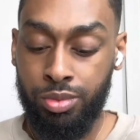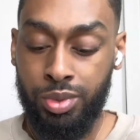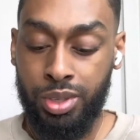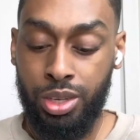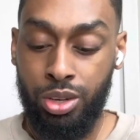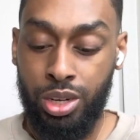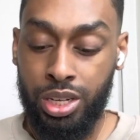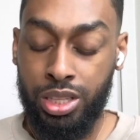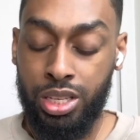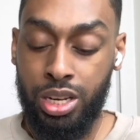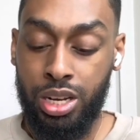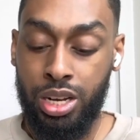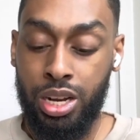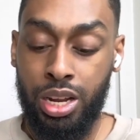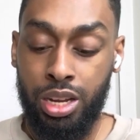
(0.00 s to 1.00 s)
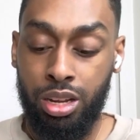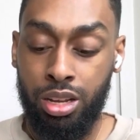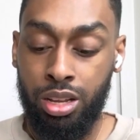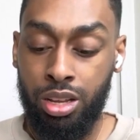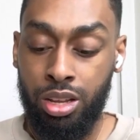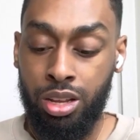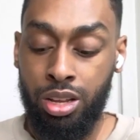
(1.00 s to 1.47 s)
You got the Knight
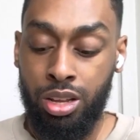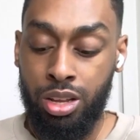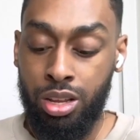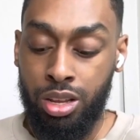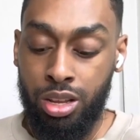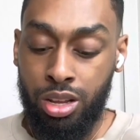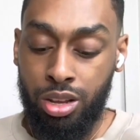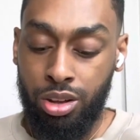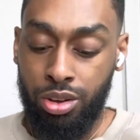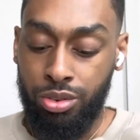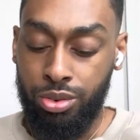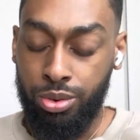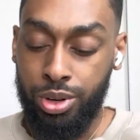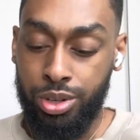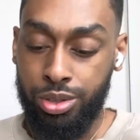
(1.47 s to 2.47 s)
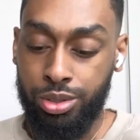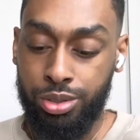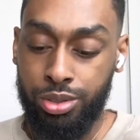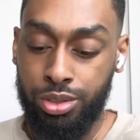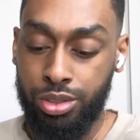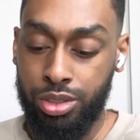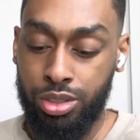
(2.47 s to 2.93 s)
of
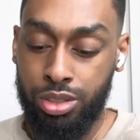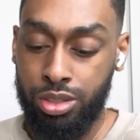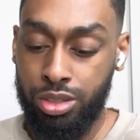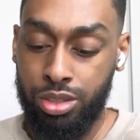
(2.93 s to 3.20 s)
Wands.